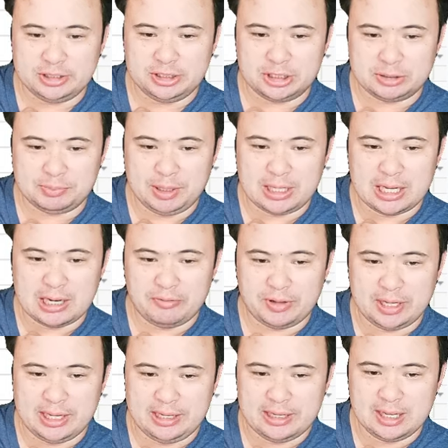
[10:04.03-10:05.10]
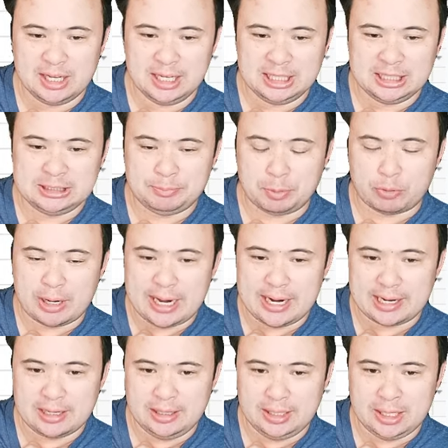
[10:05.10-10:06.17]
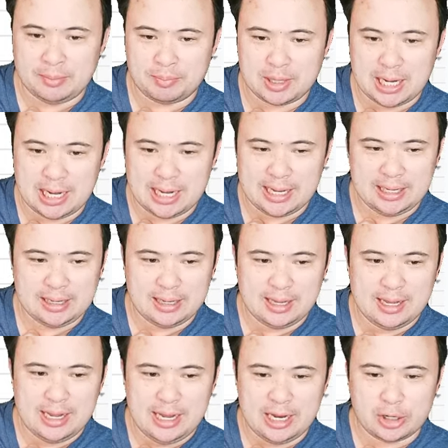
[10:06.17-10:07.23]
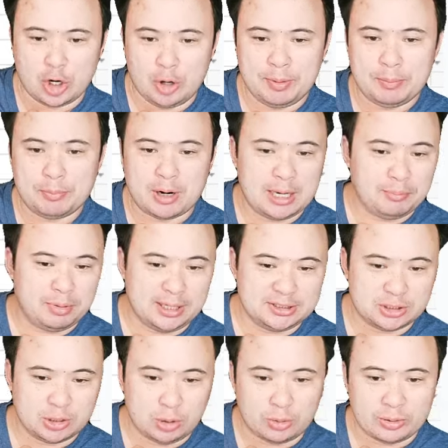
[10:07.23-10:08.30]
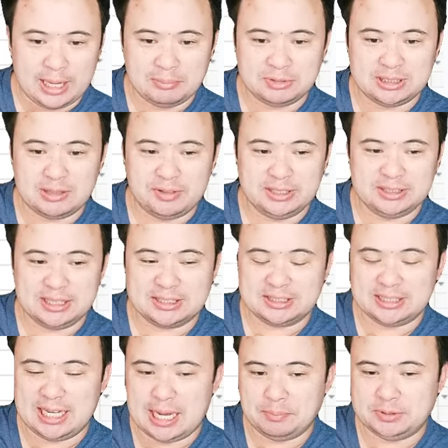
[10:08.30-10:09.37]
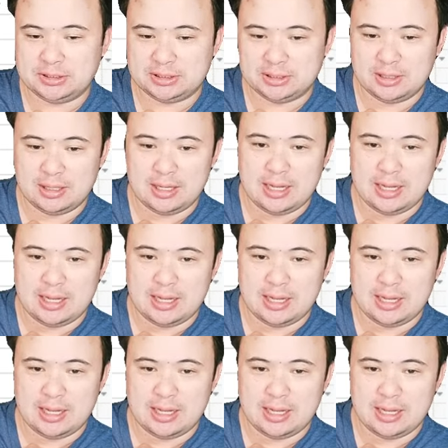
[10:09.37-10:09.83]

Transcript: to just be kind of a sporadic cleanup guy. And Kobe Bryant plays the whole game, 76 snaps.